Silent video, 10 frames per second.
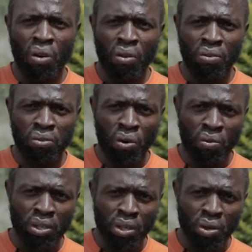
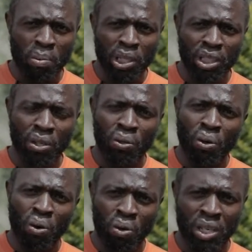of the raw
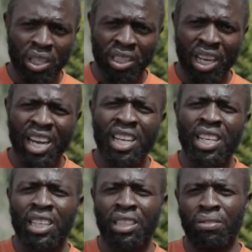material or the char
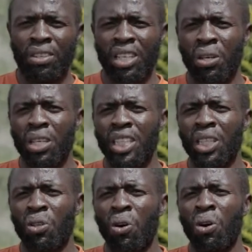is very
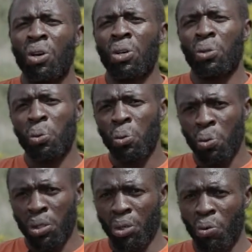critical
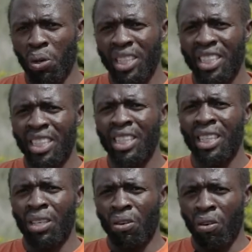to the quality
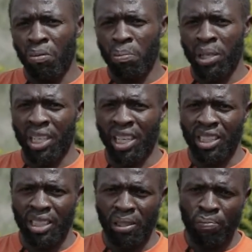of
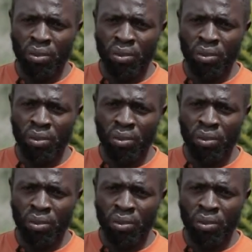briquettes.